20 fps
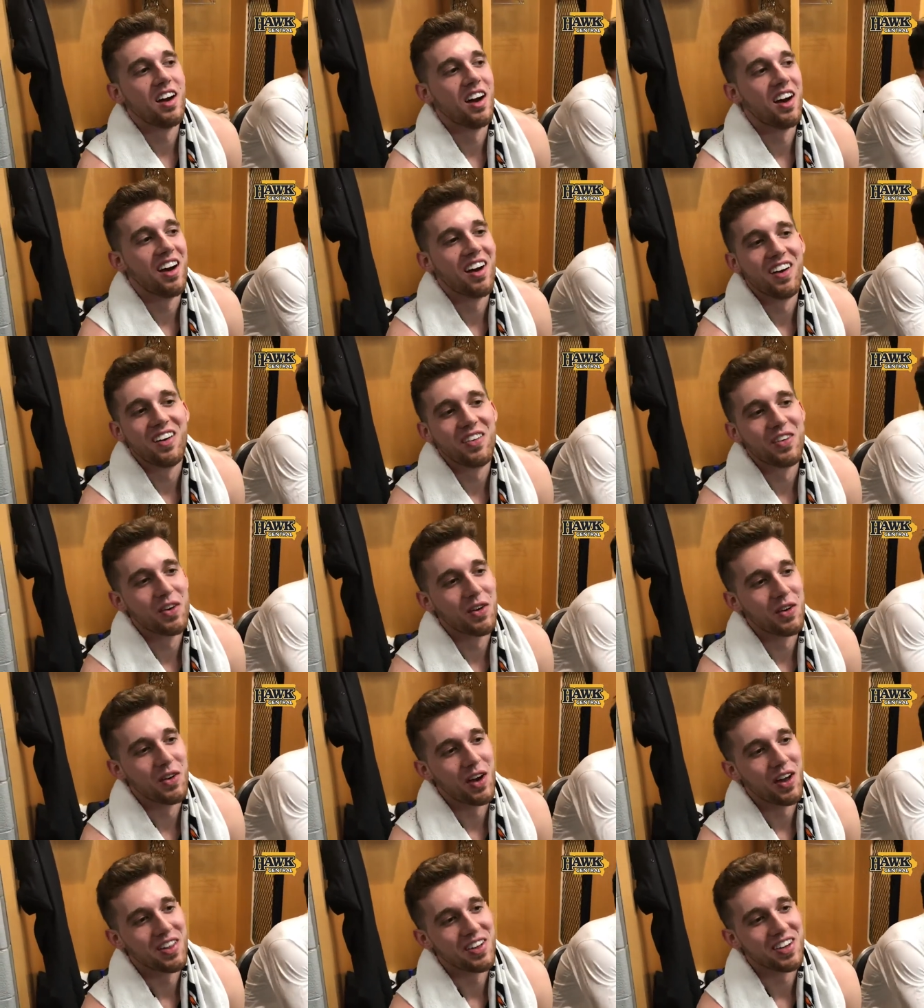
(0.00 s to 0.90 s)
Nah,
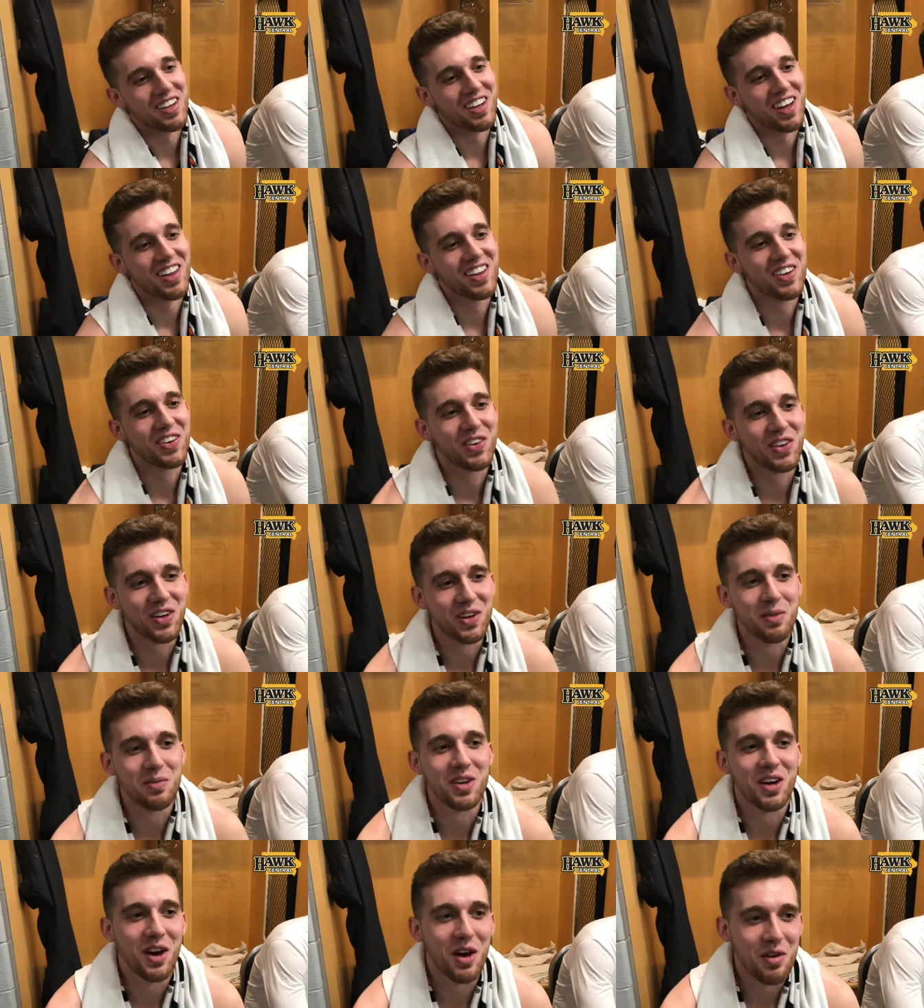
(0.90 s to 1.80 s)
well, I think we're
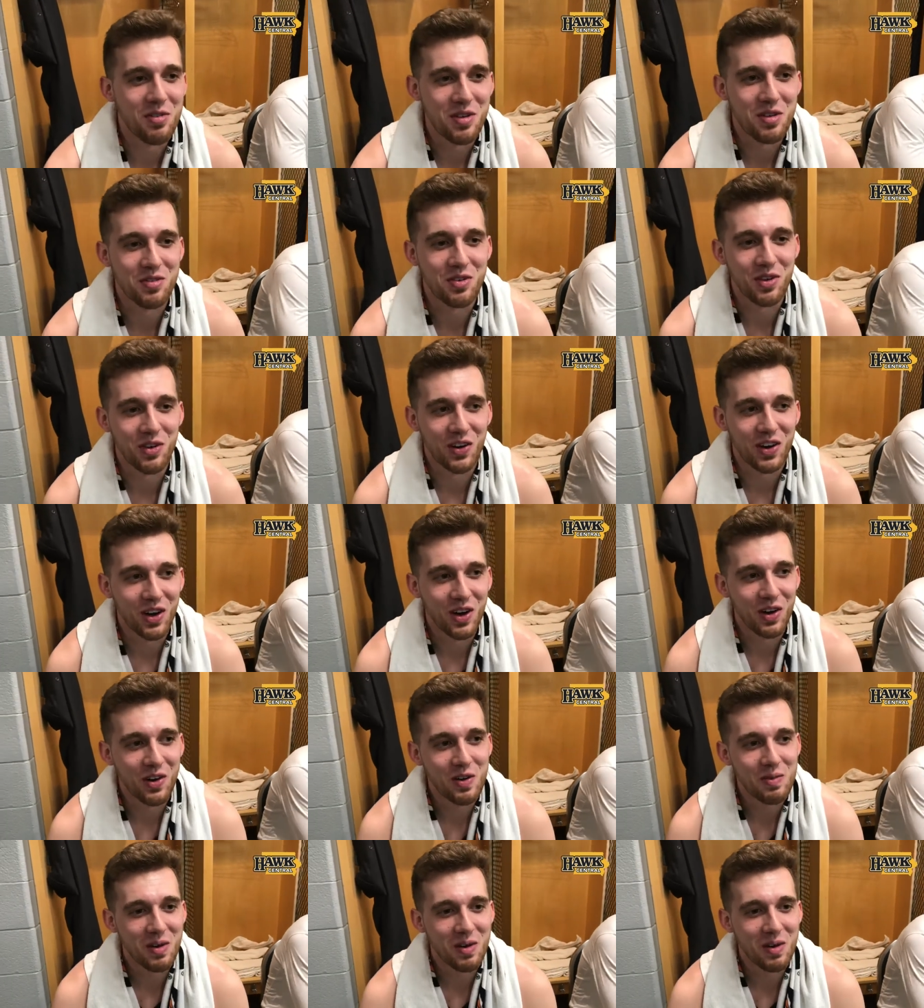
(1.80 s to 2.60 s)
gonna be off it for a while.